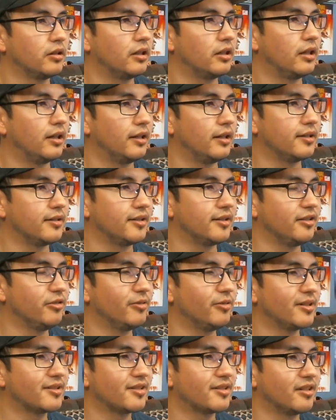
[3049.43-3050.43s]

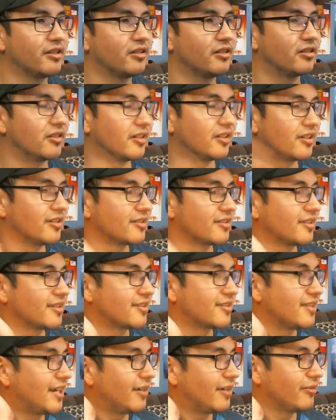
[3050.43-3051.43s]
US Cellular, because it's
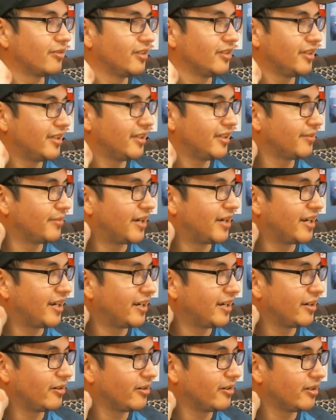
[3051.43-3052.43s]
not really in my
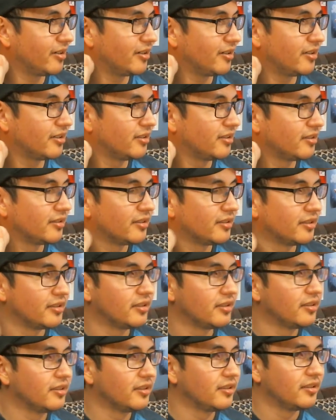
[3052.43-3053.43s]
area.
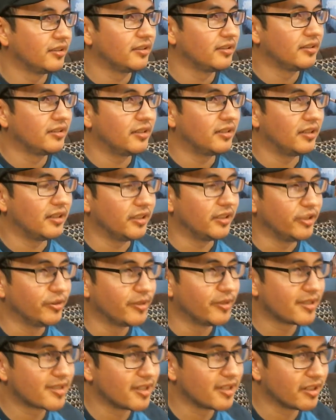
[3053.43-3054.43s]

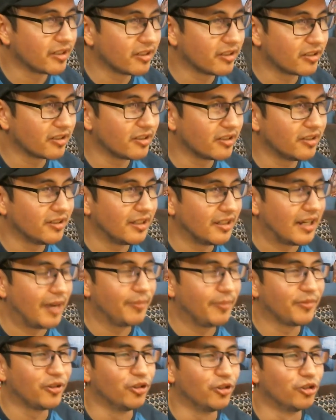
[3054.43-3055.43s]
US Cellular,
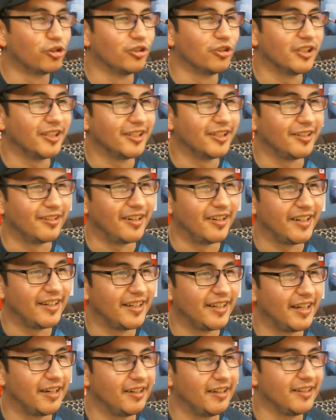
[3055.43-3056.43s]
I'm Googling it right
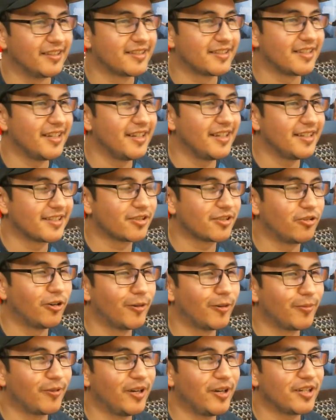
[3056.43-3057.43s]
now. It says
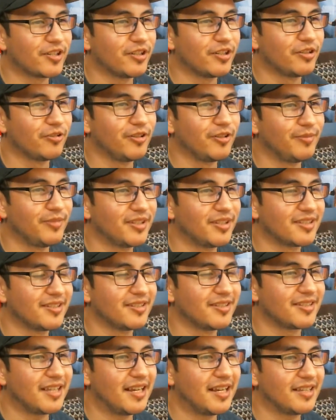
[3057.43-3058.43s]
corporation doing
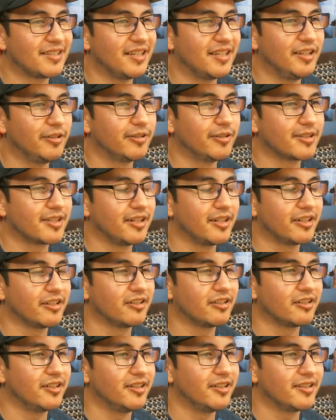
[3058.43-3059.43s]
business as a US
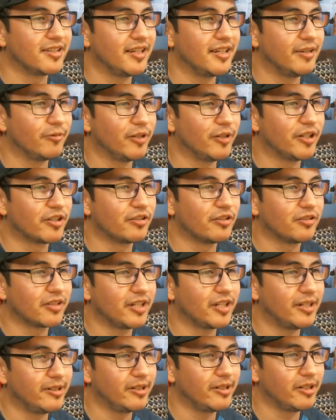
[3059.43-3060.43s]
Cellular is a regional
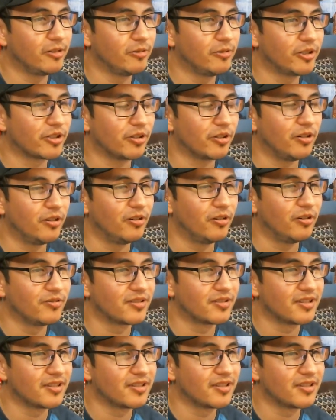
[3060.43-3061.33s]
carrier which owns